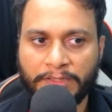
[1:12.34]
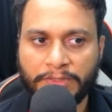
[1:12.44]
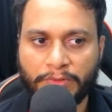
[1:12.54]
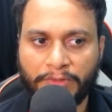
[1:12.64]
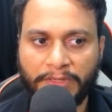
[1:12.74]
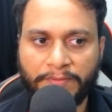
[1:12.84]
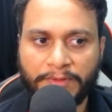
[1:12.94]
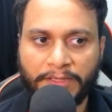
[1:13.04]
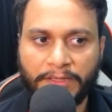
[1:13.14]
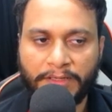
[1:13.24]
So
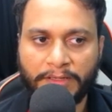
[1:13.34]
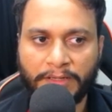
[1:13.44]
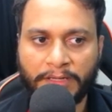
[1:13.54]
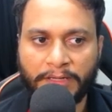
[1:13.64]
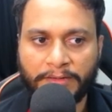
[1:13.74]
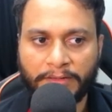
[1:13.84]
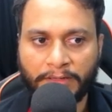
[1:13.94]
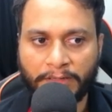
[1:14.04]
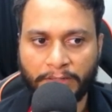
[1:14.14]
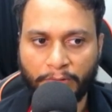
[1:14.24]
if they are
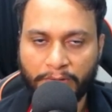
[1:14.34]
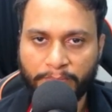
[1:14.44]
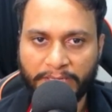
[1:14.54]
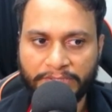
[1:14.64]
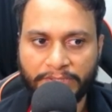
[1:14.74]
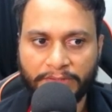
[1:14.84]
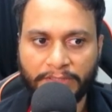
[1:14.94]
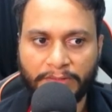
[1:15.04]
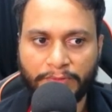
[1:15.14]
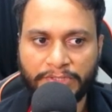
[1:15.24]
not matching,
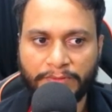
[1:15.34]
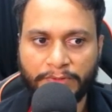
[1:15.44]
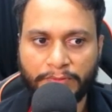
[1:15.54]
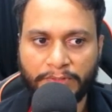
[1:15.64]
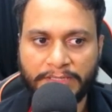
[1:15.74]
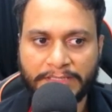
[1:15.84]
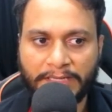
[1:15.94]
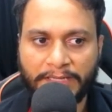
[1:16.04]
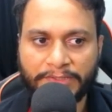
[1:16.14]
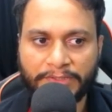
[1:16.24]
then whichever one is
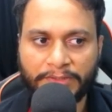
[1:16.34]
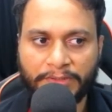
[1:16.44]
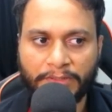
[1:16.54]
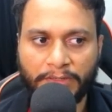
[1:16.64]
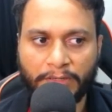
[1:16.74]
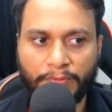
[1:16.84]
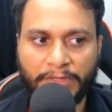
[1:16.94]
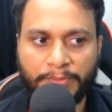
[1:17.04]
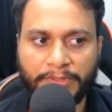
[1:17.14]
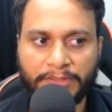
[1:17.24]
larger
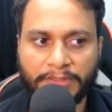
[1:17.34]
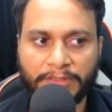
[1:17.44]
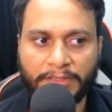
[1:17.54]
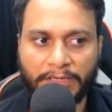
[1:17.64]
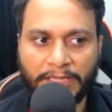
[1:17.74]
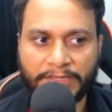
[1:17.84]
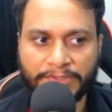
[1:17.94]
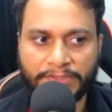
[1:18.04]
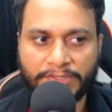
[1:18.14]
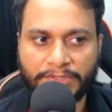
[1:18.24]
will be the
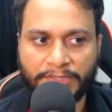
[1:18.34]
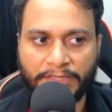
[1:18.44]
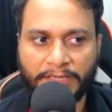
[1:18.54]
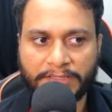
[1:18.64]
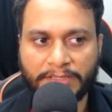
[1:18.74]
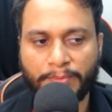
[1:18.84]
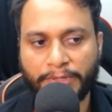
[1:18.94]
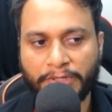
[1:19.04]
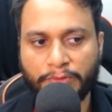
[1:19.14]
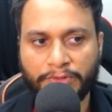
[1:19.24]
larger string as
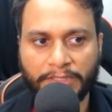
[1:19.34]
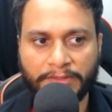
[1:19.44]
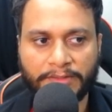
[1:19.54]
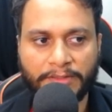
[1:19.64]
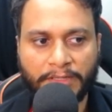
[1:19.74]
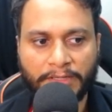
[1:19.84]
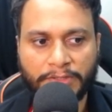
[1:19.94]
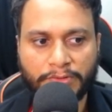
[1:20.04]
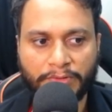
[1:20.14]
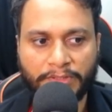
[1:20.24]
compared to the other.
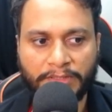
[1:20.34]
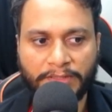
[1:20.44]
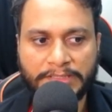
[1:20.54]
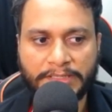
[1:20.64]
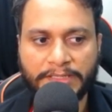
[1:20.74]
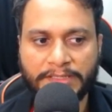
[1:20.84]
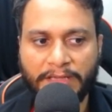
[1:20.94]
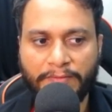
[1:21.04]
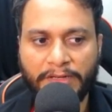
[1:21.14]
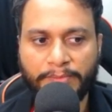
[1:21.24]
So in this case
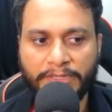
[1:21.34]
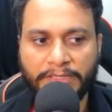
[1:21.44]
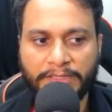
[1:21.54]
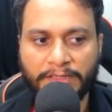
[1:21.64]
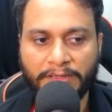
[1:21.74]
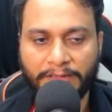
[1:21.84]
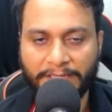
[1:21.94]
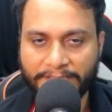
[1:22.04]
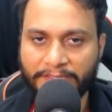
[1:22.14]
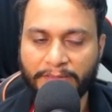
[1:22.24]
A will be
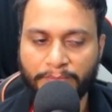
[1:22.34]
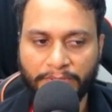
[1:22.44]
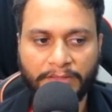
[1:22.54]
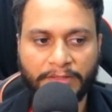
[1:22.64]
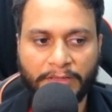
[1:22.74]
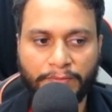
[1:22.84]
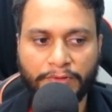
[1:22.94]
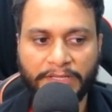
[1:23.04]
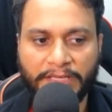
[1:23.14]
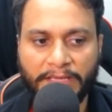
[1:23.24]
less than B,
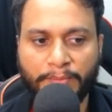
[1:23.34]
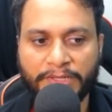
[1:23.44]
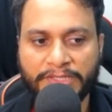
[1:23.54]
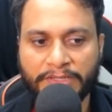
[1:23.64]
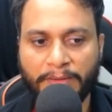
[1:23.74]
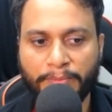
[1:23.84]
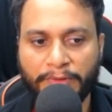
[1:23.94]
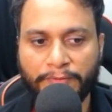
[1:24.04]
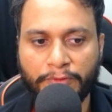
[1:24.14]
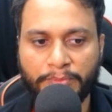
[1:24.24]
therefore A must come
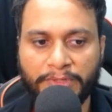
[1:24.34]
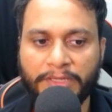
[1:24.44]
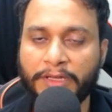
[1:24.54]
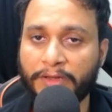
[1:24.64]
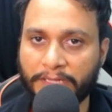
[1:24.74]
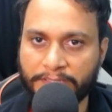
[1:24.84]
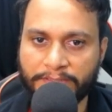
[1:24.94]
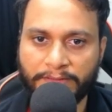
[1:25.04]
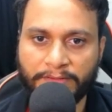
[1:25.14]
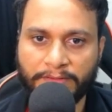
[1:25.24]
before B in our
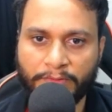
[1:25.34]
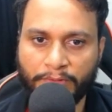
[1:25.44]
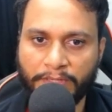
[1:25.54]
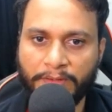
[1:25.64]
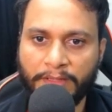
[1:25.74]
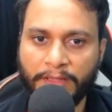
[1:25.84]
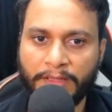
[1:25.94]
answer. Okay,